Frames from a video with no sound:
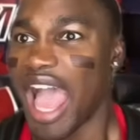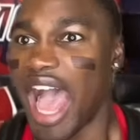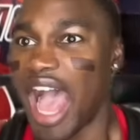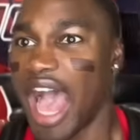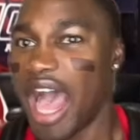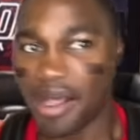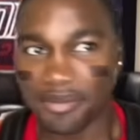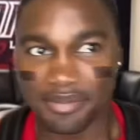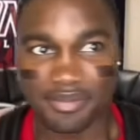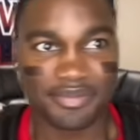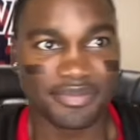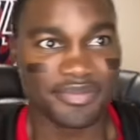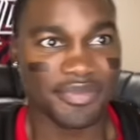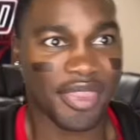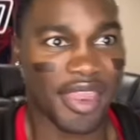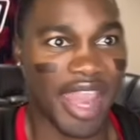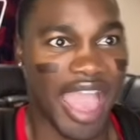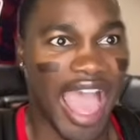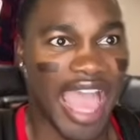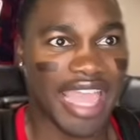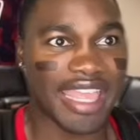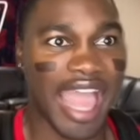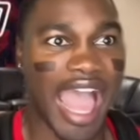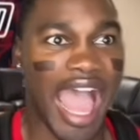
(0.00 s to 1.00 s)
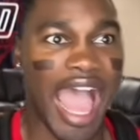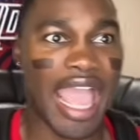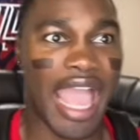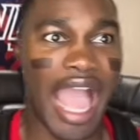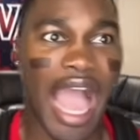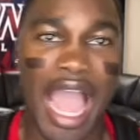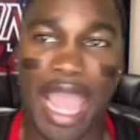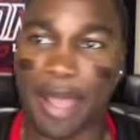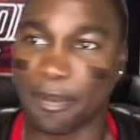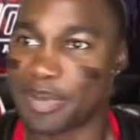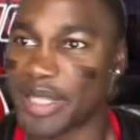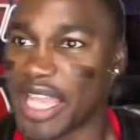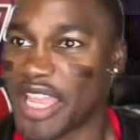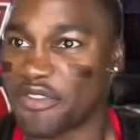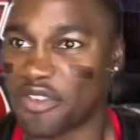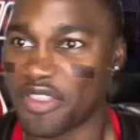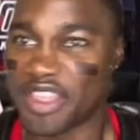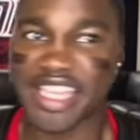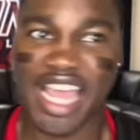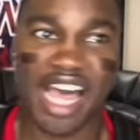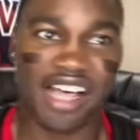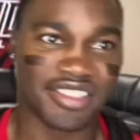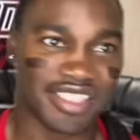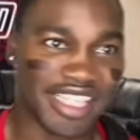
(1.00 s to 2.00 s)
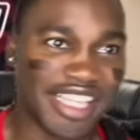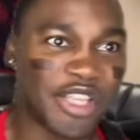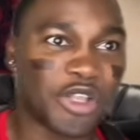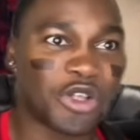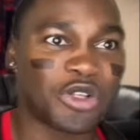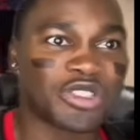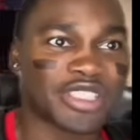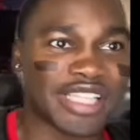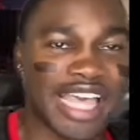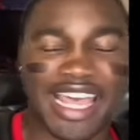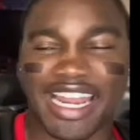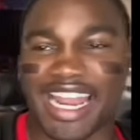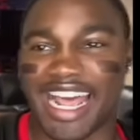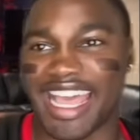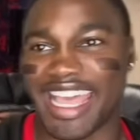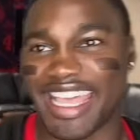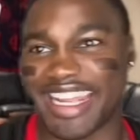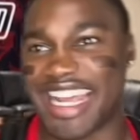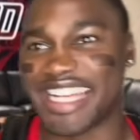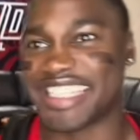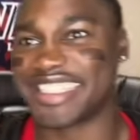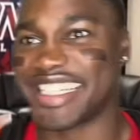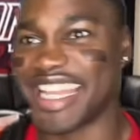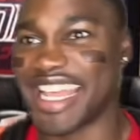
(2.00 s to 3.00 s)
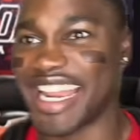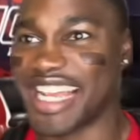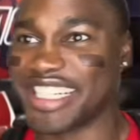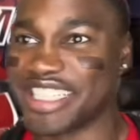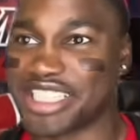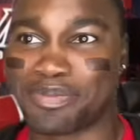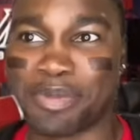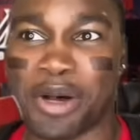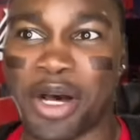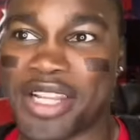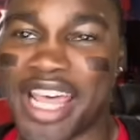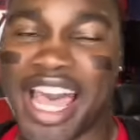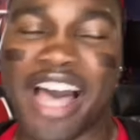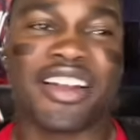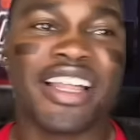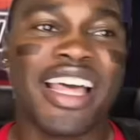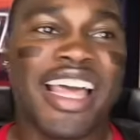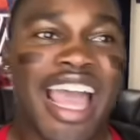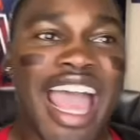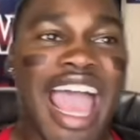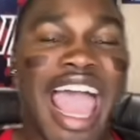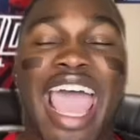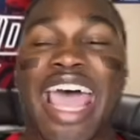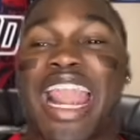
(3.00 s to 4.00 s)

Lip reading: I played for the Dallas Eagles, and I just balled out.